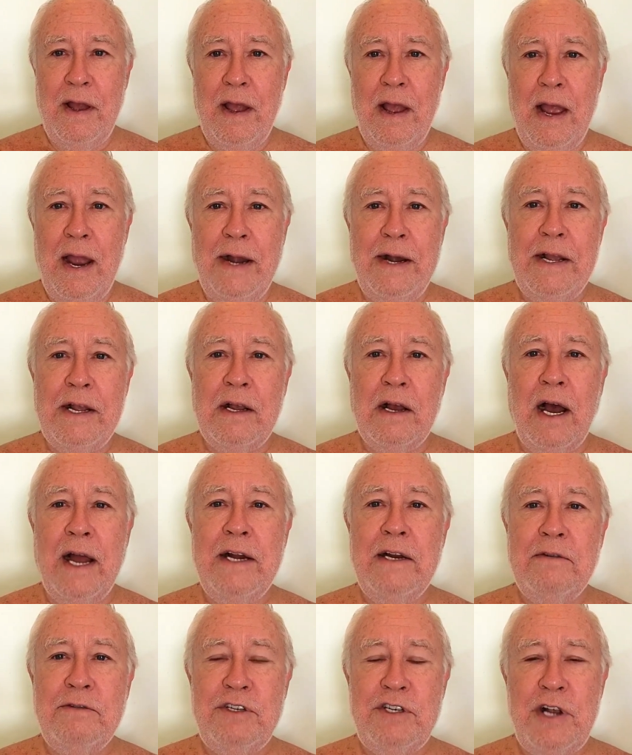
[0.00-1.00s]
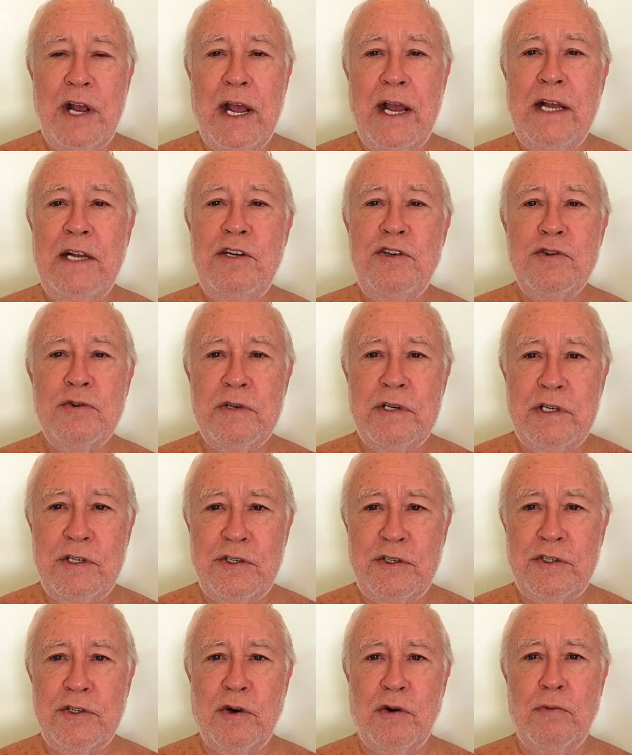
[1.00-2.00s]
Any kind of change or
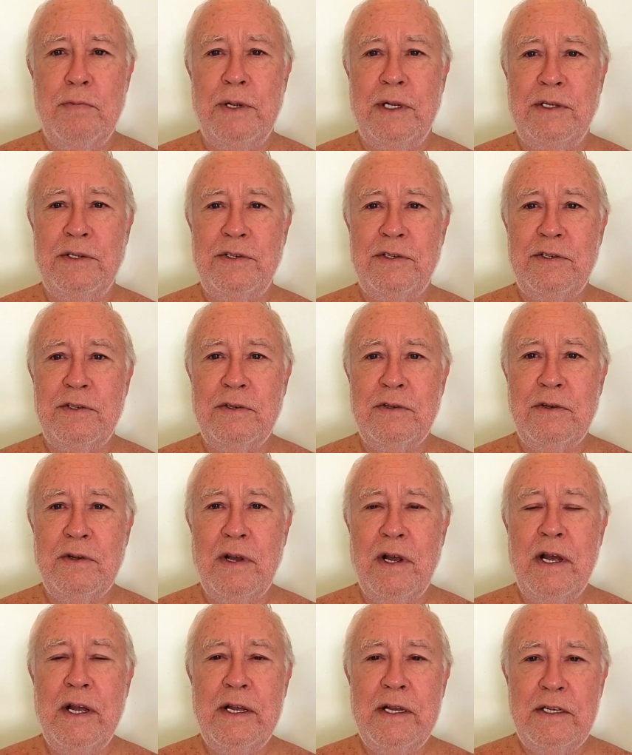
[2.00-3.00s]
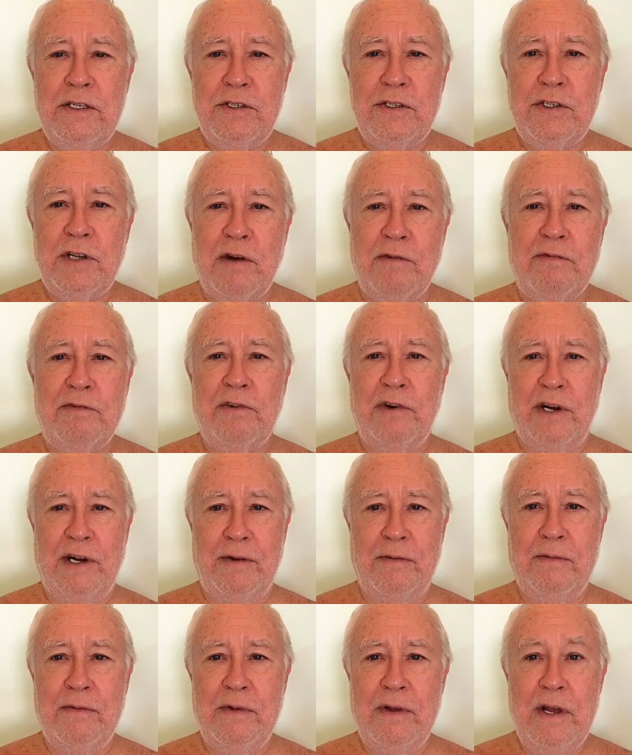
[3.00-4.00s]
disturbance is suffering.
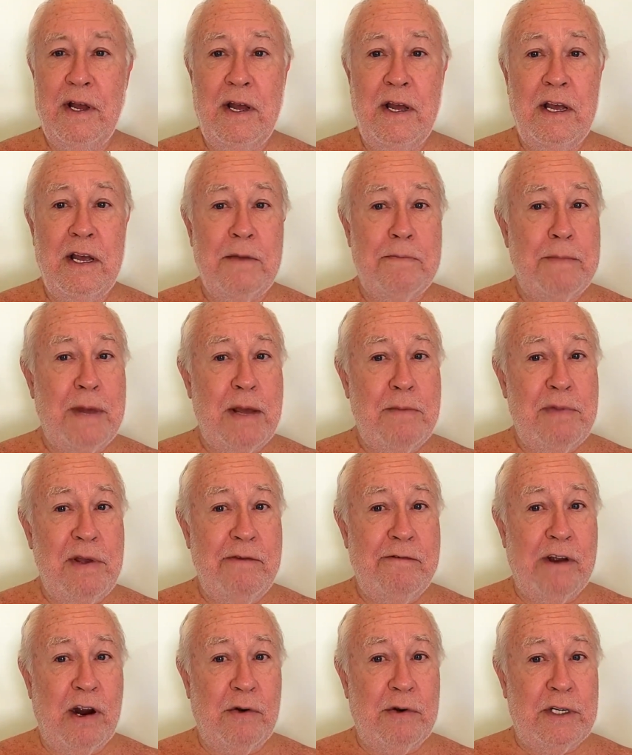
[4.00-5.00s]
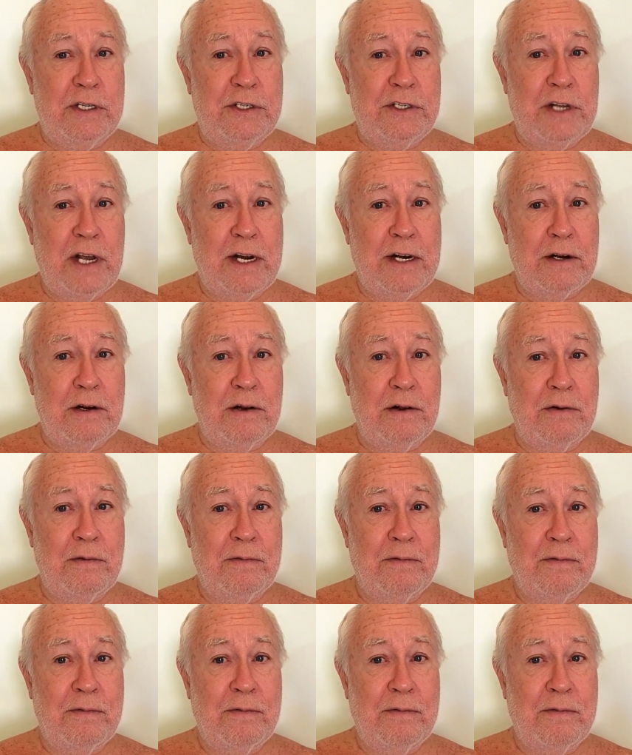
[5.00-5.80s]
It may be very subtle,